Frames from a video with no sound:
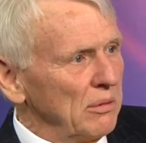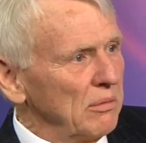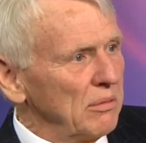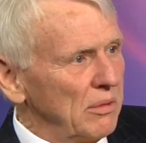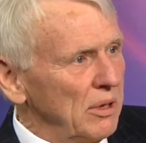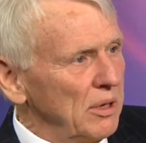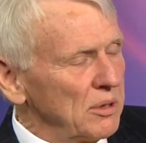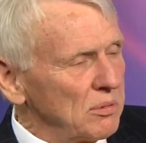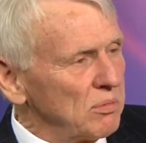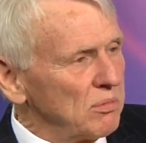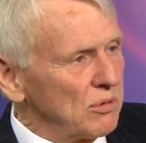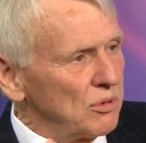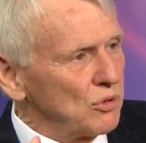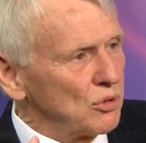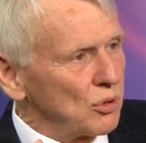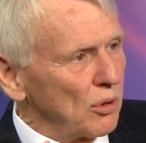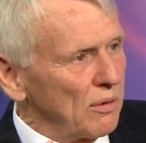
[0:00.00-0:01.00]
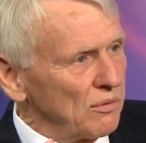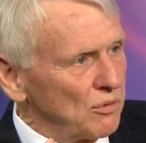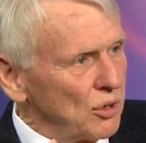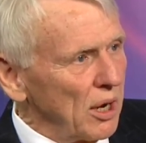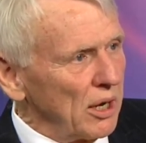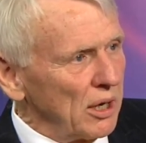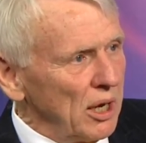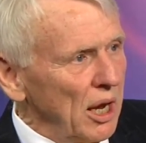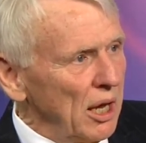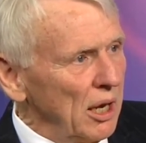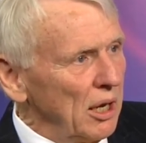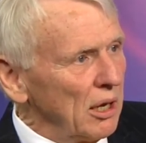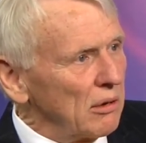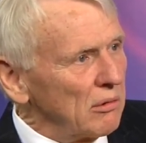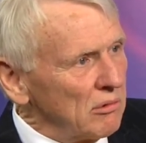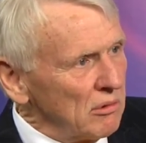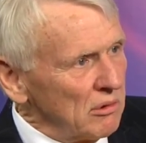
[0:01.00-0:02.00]
And these sort of
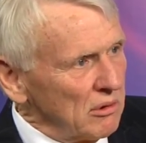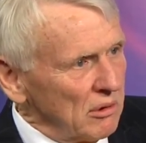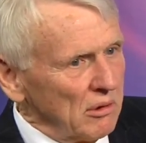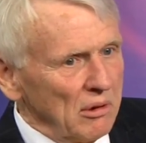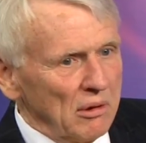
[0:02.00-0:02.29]
gigantic